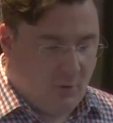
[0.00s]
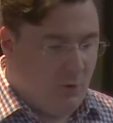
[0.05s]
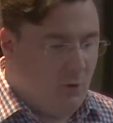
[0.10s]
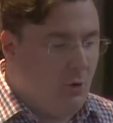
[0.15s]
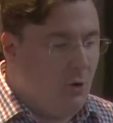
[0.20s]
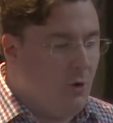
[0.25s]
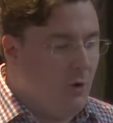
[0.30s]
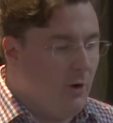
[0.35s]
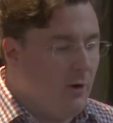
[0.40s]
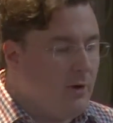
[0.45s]

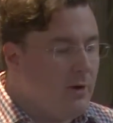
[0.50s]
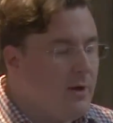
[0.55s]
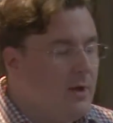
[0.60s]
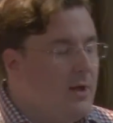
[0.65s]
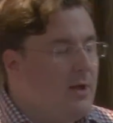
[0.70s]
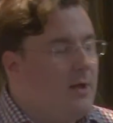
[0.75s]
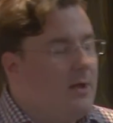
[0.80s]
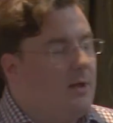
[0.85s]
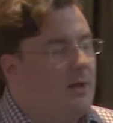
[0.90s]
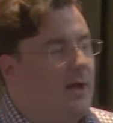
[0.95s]
Or
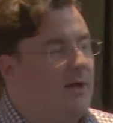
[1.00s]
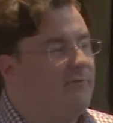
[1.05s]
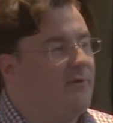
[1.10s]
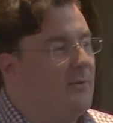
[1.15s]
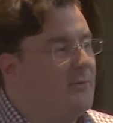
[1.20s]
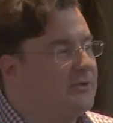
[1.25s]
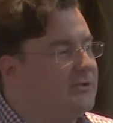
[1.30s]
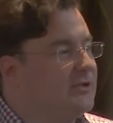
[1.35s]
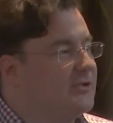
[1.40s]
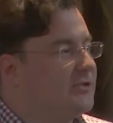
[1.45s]
if I
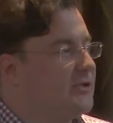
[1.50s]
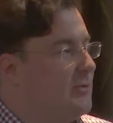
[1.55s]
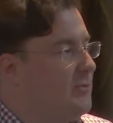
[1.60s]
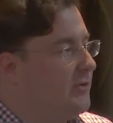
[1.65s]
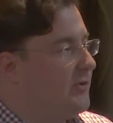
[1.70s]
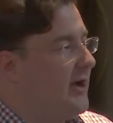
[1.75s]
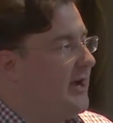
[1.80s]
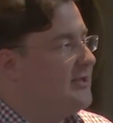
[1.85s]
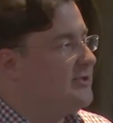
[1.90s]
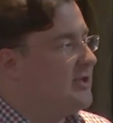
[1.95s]
was to
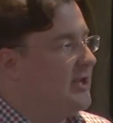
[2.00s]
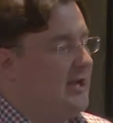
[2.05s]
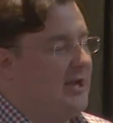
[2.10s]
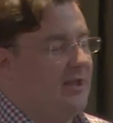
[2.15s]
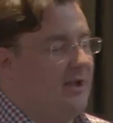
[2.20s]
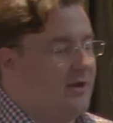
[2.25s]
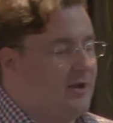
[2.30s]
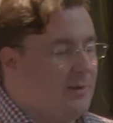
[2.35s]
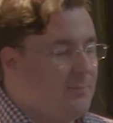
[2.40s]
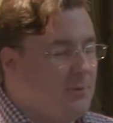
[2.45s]
summarize it in
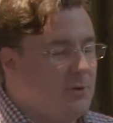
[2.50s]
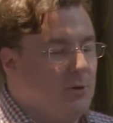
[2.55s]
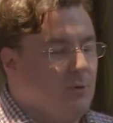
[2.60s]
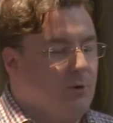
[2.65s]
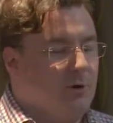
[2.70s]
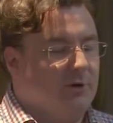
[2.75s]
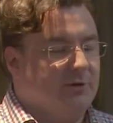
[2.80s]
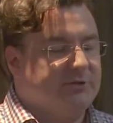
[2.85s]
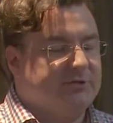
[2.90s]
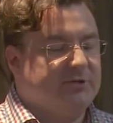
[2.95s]
a couple of
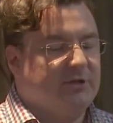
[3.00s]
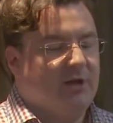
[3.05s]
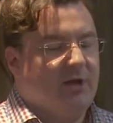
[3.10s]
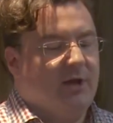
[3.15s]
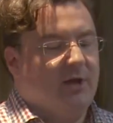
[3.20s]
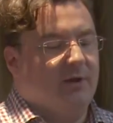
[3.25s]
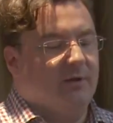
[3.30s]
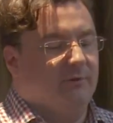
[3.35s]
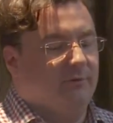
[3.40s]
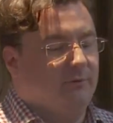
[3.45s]
words,
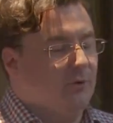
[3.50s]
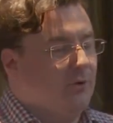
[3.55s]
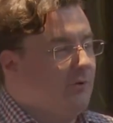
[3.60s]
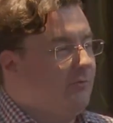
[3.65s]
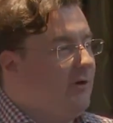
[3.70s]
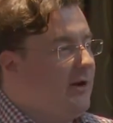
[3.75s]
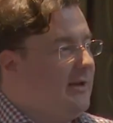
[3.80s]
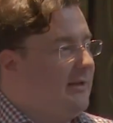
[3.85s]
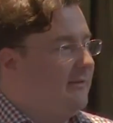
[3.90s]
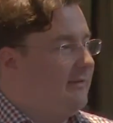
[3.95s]
do the
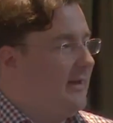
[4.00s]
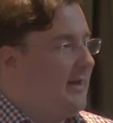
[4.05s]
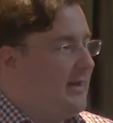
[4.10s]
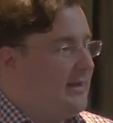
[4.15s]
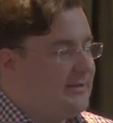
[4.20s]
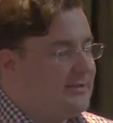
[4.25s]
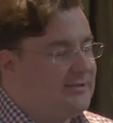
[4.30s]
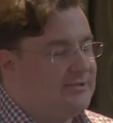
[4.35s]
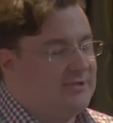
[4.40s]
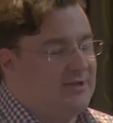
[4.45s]
right
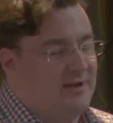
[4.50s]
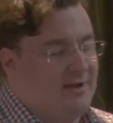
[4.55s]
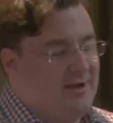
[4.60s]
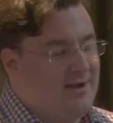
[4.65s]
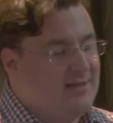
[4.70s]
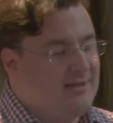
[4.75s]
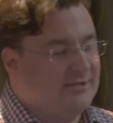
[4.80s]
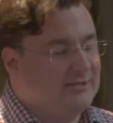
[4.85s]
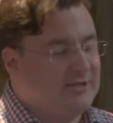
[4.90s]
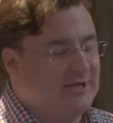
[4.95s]
tests
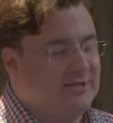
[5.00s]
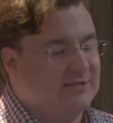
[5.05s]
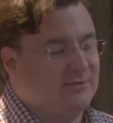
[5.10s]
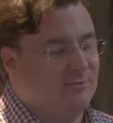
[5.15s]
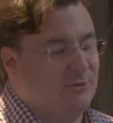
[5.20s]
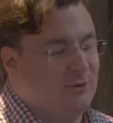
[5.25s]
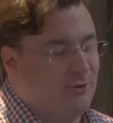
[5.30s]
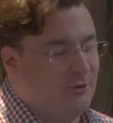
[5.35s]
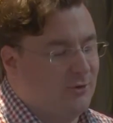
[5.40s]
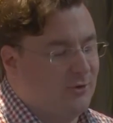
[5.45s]
in a
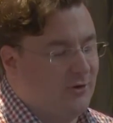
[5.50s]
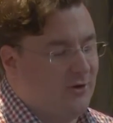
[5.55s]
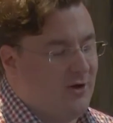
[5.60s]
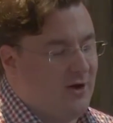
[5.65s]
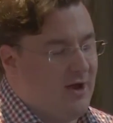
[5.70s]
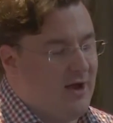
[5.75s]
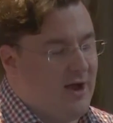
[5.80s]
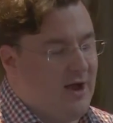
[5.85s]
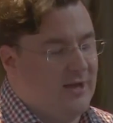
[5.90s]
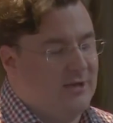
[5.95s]
sensible order
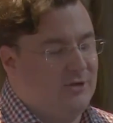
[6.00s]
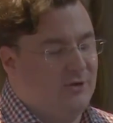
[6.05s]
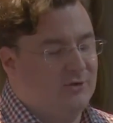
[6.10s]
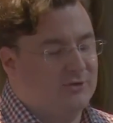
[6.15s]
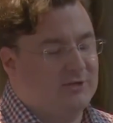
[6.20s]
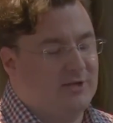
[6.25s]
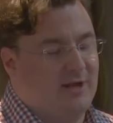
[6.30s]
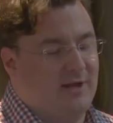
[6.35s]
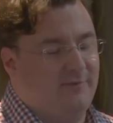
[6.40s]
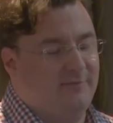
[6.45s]
and use
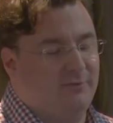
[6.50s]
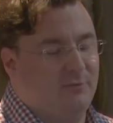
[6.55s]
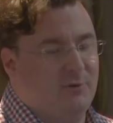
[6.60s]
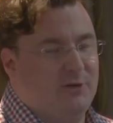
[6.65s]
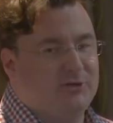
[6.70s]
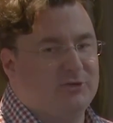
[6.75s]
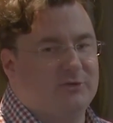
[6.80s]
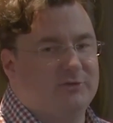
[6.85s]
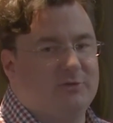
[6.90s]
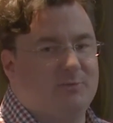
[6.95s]
that
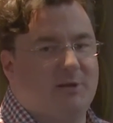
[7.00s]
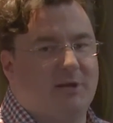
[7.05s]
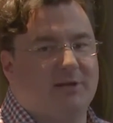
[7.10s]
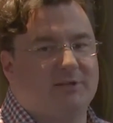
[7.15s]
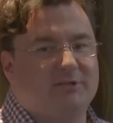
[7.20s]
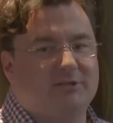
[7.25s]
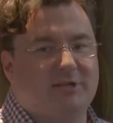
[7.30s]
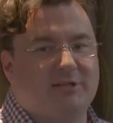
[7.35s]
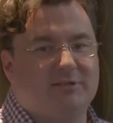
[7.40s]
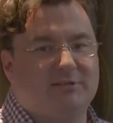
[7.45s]
information to make a
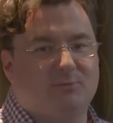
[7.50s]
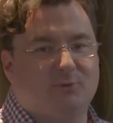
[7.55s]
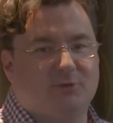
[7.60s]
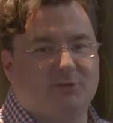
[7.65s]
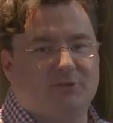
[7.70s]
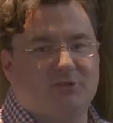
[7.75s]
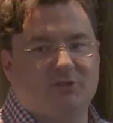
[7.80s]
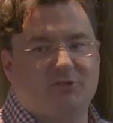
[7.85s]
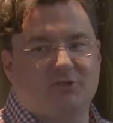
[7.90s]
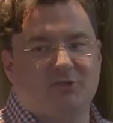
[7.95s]
sensible
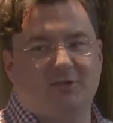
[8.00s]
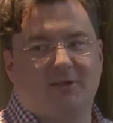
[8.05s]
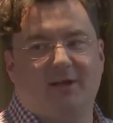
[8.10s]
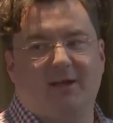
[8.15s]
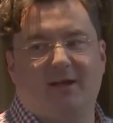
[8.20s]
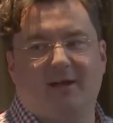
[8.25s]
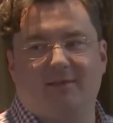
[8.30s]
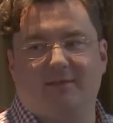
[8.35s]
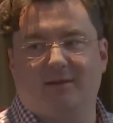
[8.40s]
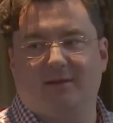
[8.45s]
decision
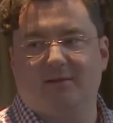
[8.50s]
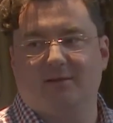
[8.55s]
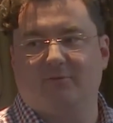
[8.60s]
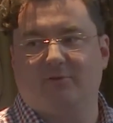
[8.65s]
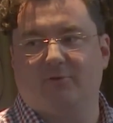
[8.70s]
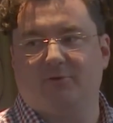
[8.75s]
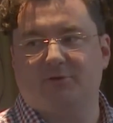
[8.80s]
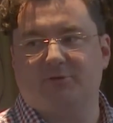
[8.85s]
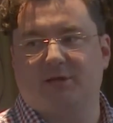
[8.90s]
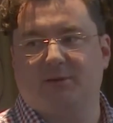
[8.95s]
at the end of
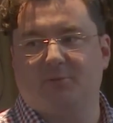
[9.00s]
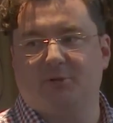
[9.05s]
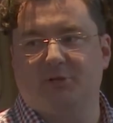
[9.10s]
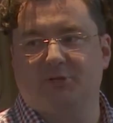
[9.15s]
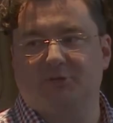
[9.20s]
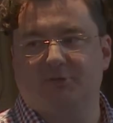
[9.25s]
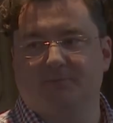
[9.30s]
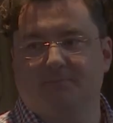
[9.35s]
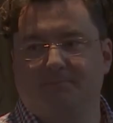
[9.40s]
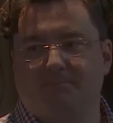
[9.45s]
your
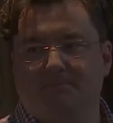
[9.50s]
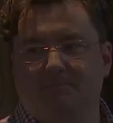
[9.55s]
examination.